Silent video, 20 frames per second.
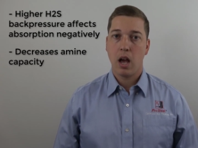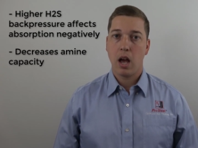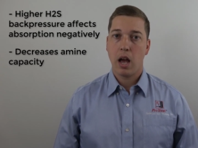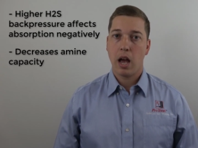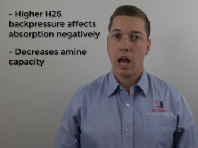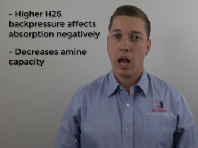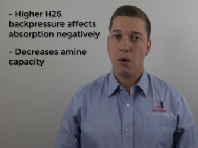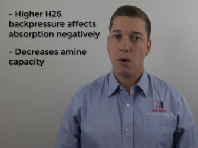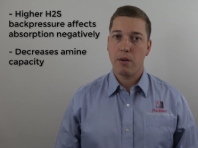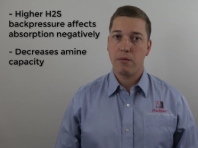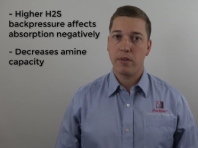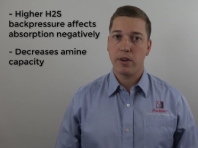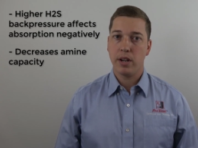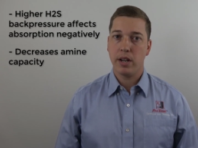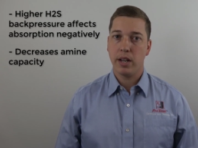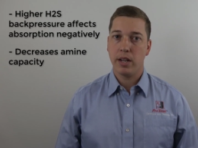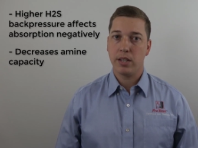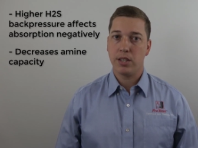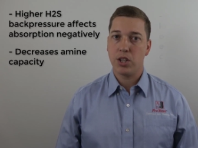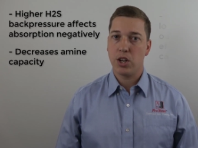However,
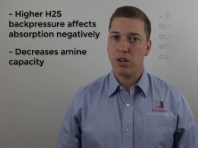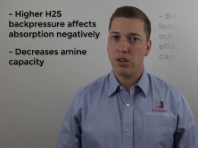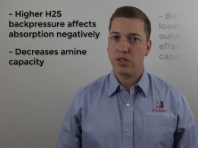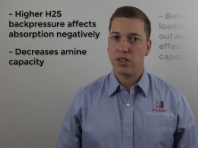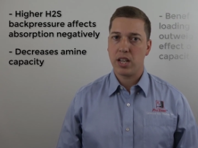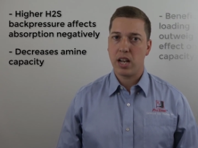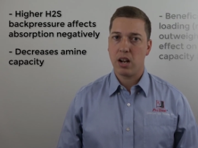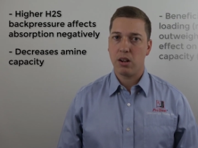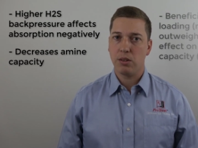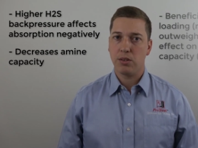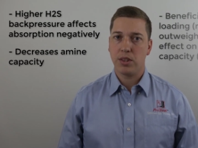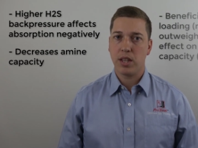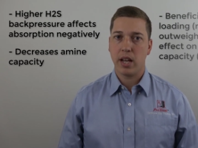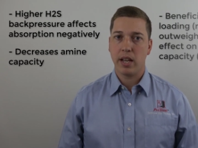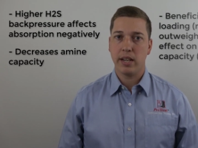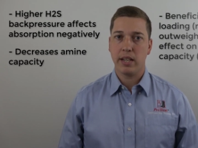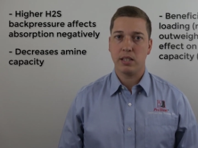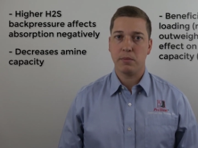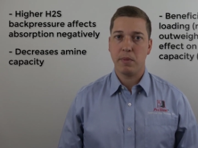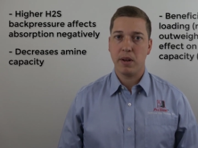it turns out
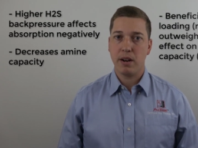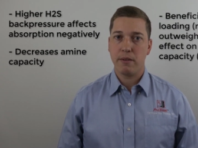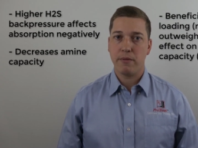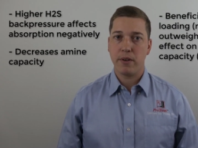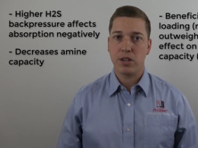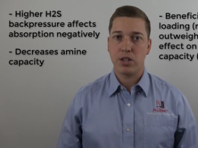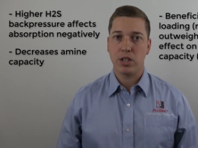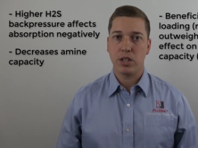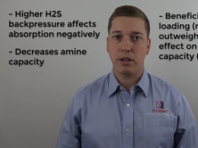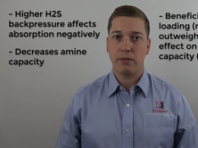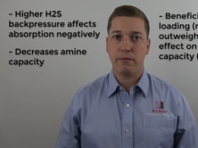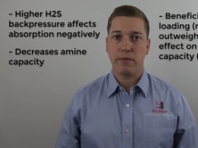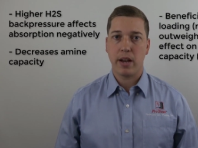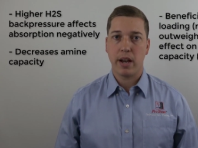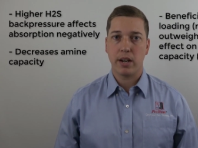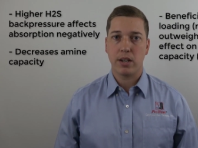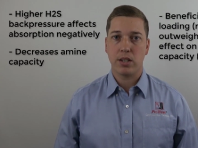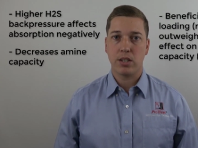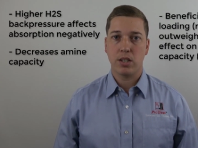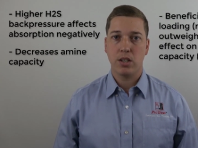that its beneficial
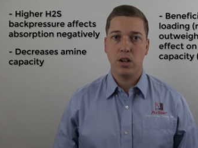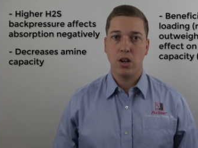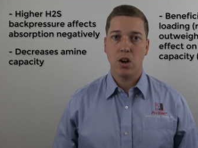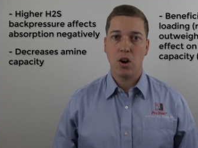effect